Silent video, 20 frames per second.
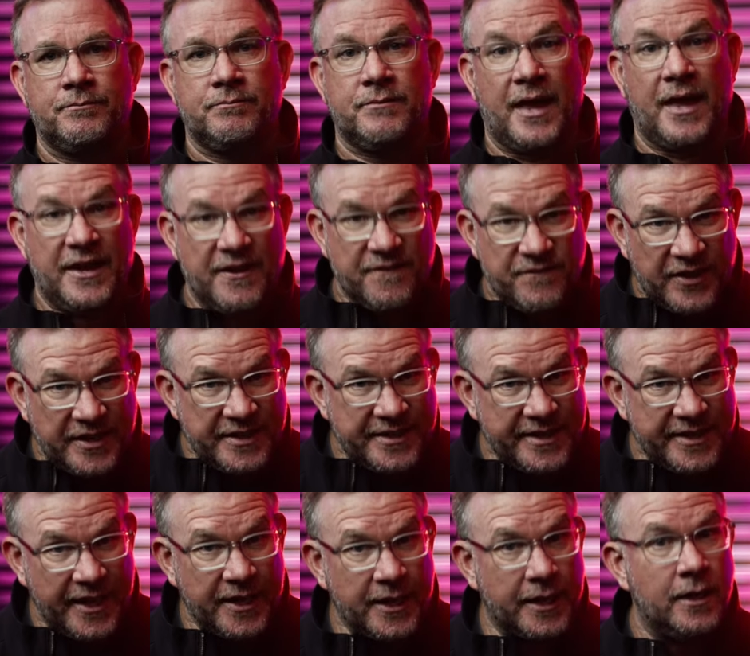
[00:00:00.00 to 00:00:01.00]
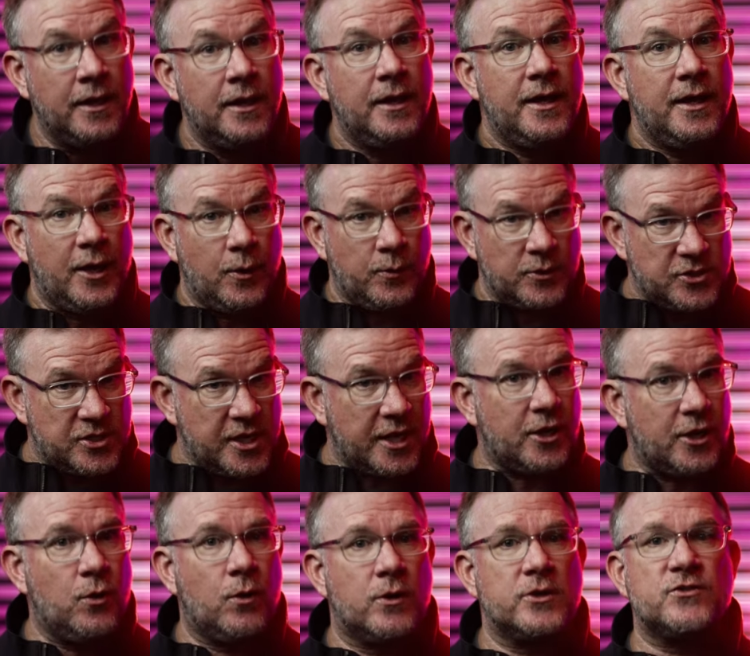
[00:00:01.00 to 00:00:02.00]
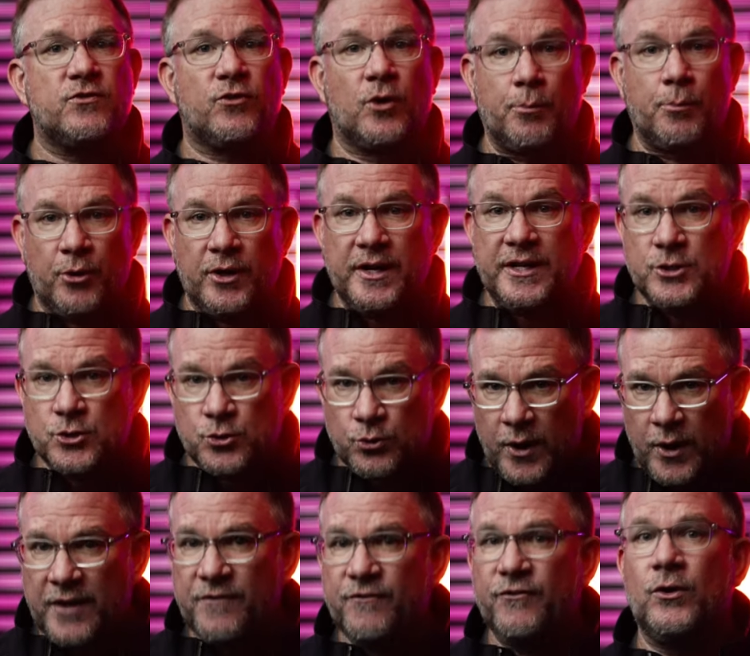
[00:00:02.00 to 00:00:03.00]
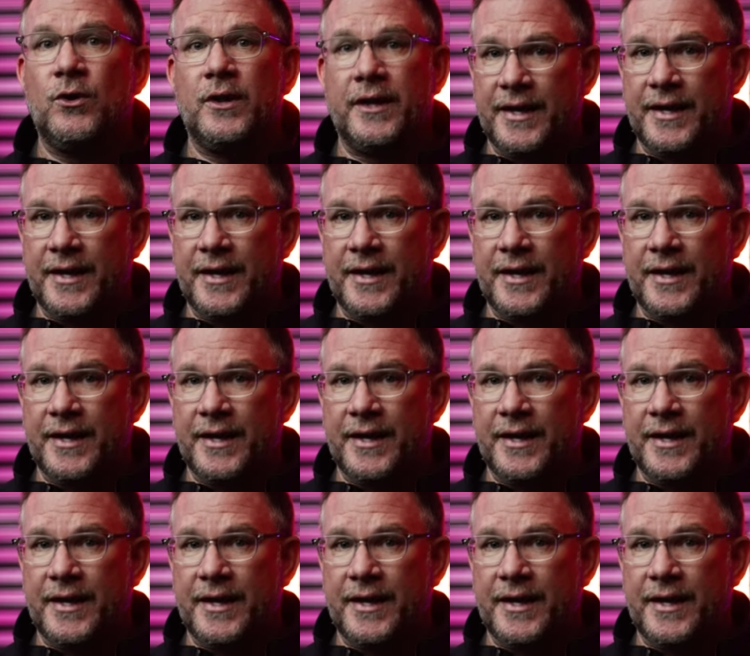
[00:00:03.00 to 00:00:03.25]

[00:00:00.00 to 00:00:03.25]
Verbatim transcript: And if it didn't, it would set a course for a pretty dreadful